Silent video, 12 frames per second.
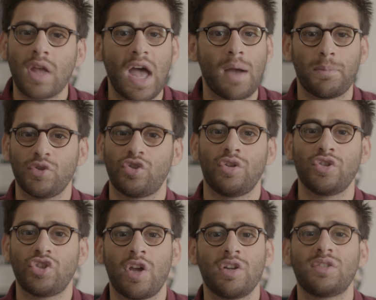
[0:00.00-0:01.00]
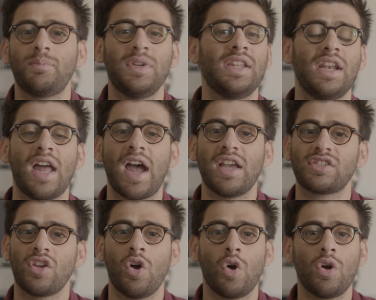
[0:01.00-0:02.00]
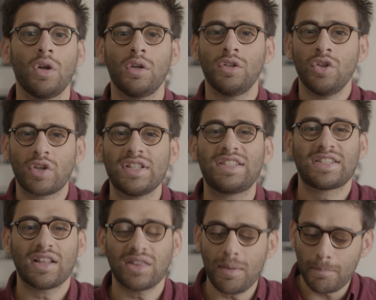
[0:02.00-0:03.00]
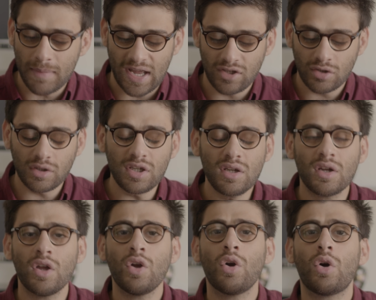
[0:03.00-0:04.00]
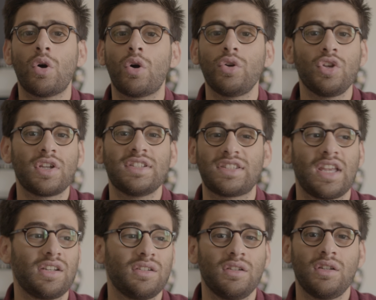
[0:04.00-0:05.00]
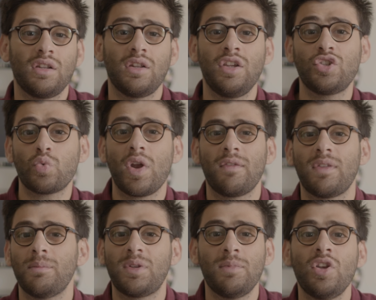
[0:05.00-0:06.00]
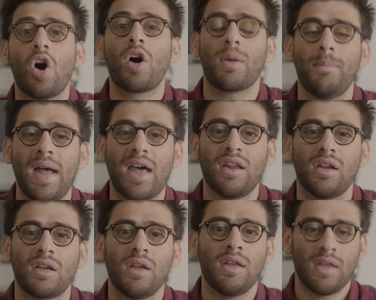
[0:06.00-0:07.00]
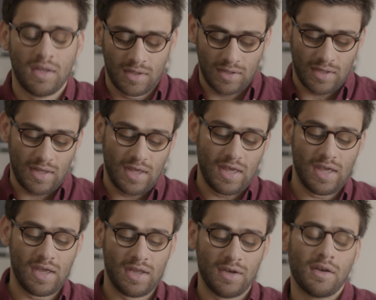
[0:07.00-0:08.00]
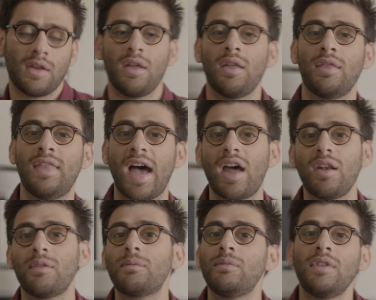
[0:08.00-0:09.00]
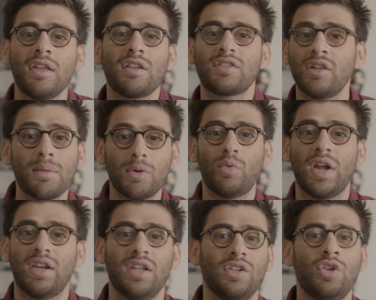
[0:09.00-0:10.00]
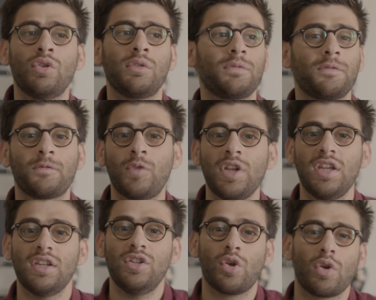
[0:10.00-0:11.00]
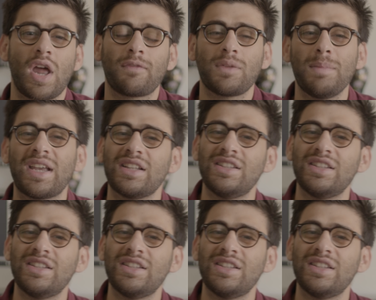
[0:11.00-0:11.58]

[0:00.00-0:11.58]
aperture, shutter speed, and ISO, you can set them manually, or you can set each one of them to be automatic. And that is liberating. You're freed. You don't have to make a